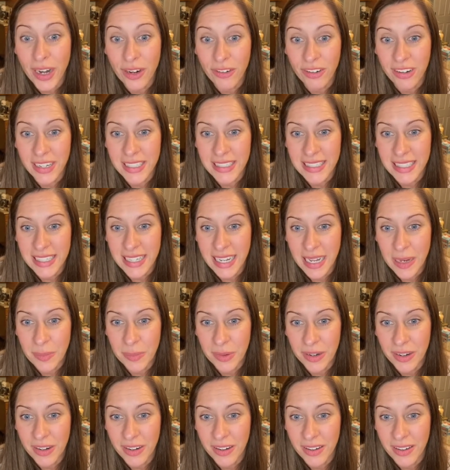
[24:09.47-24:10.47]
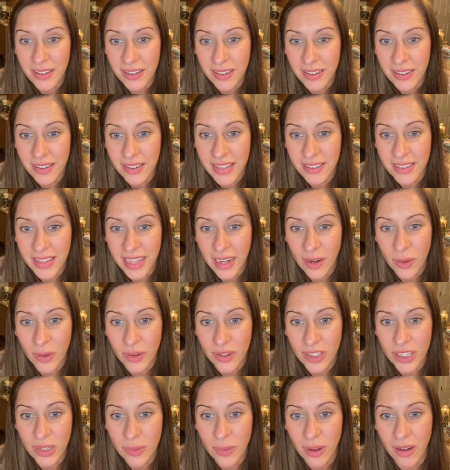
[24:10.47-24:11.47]
neighbor that
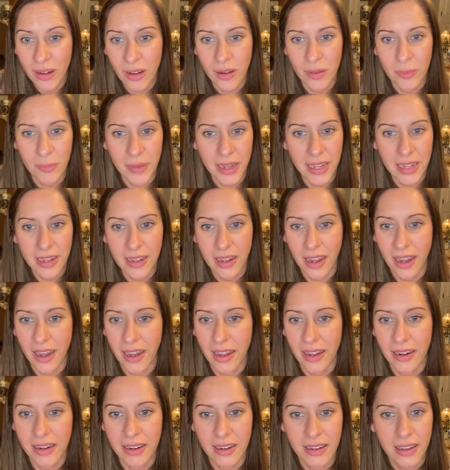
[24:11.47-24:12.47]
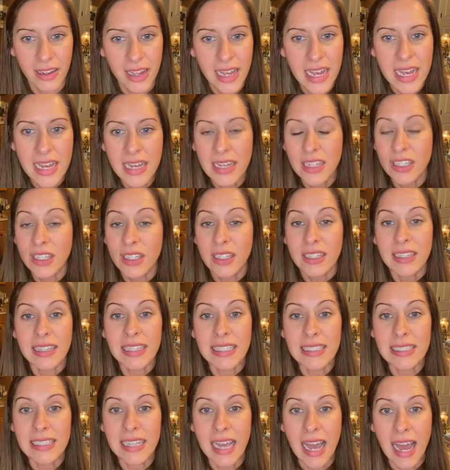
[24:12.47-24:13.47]
knew, oh my God, this
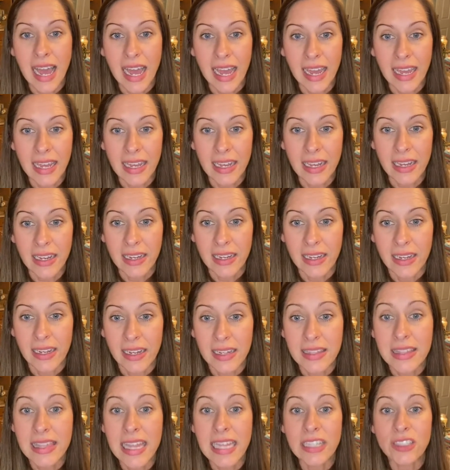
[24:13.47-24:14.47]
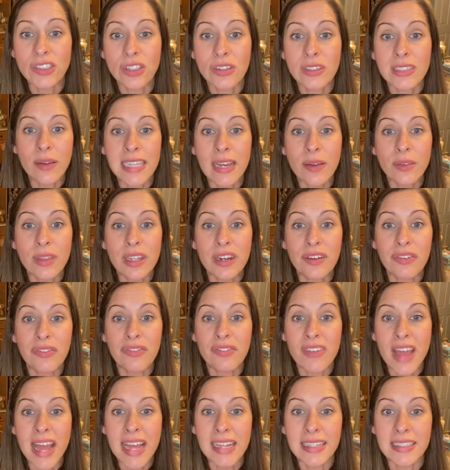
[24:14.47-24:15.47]
guy, they took down their
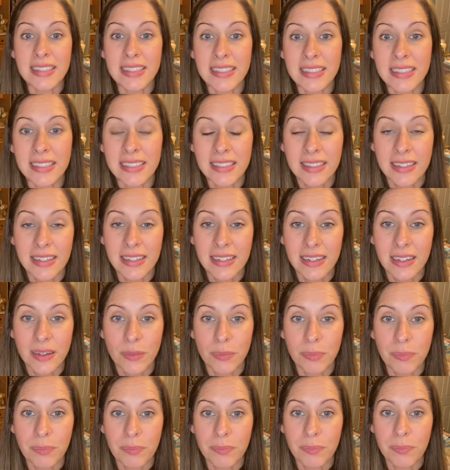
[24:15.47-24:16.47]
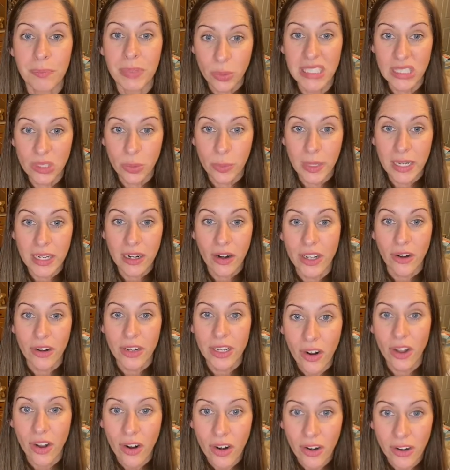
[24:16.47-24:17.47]
fence between our
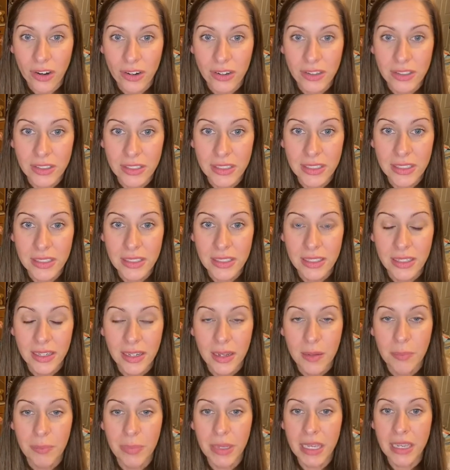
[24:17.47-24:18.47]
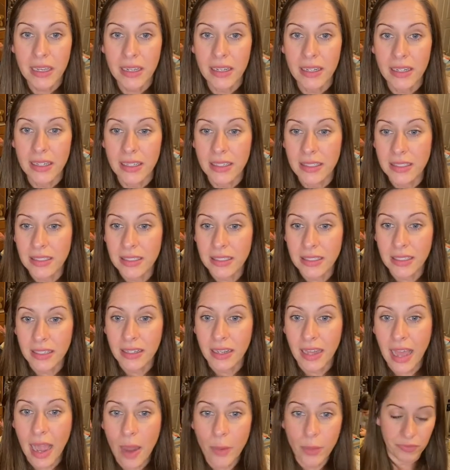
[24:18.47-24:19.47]
yards because
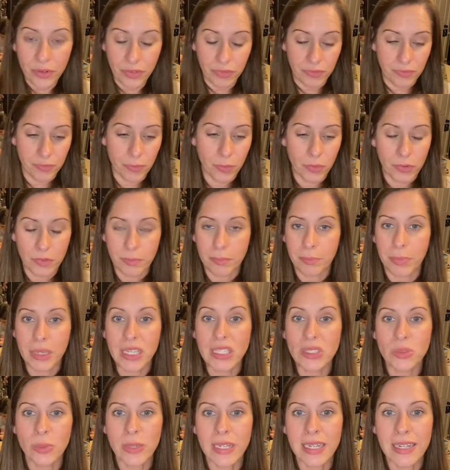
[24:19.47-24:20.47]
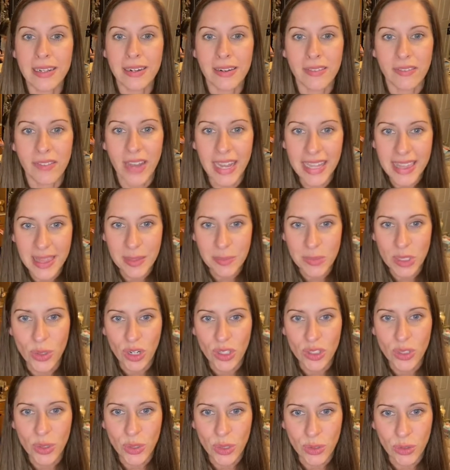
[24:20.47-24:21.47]
we didn't invite them to our
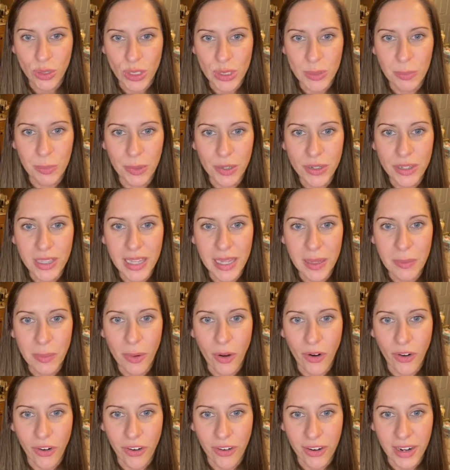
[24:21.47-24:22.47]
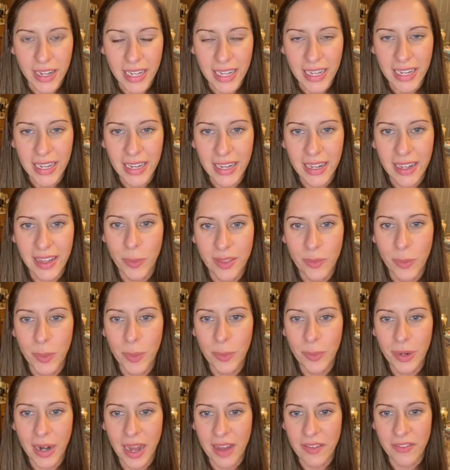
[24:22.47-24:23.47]
2-year-old's birthday party. We were
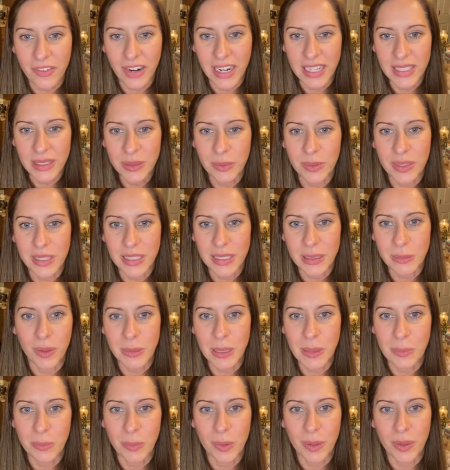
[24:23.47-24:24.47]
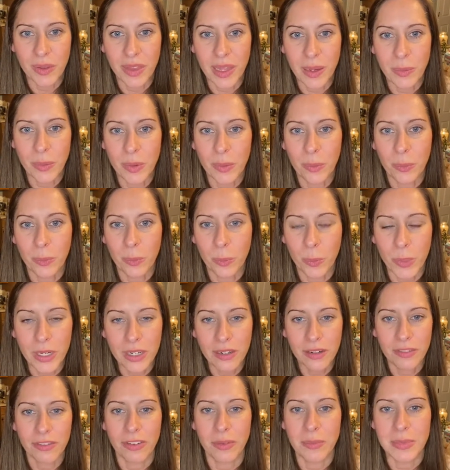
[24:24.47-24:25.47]
not friends with these people. They were weird
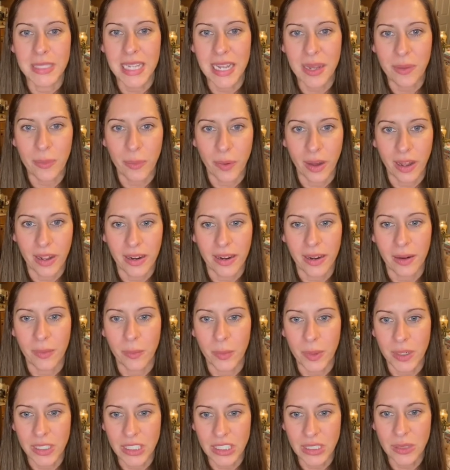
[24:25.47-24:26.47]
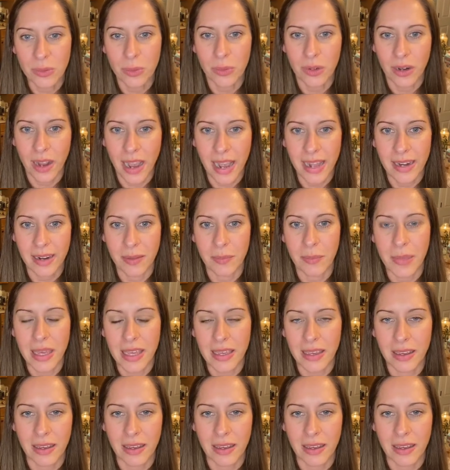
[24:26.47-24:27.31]
from day one, and we just were kind of making